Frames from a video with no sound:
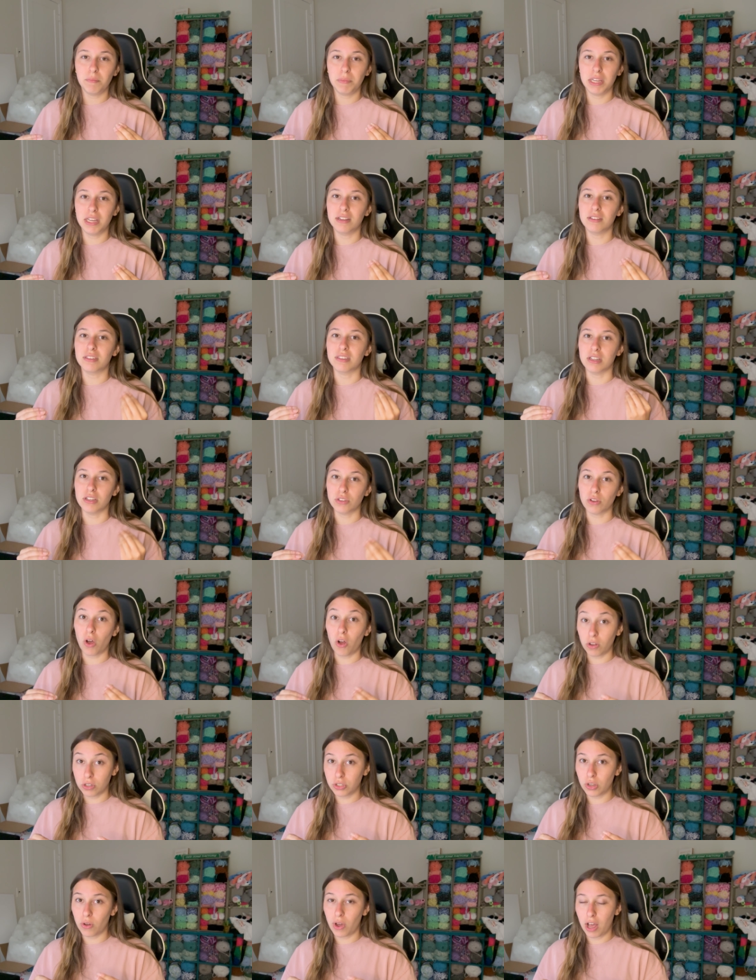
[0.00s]
because this
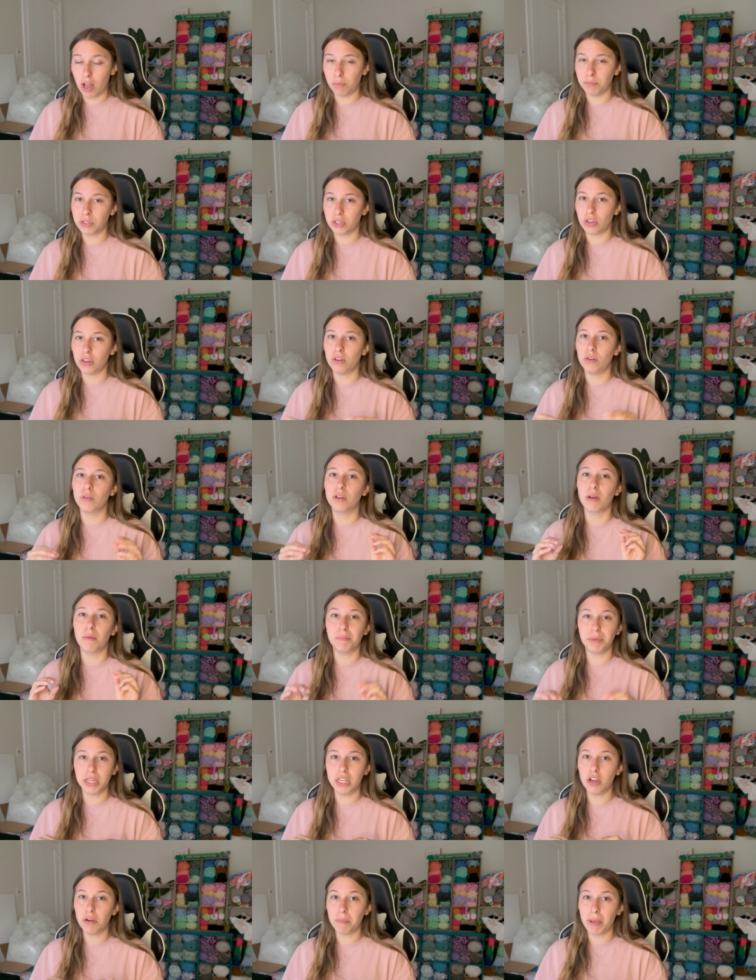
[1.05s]
also helps you
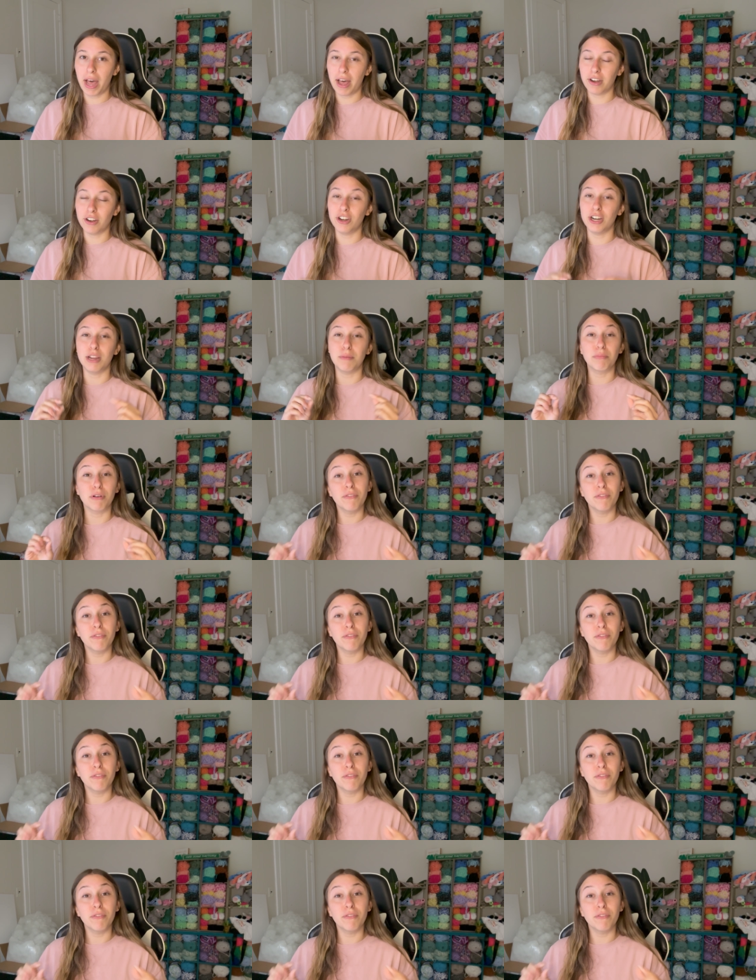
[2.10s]
complete your pattern and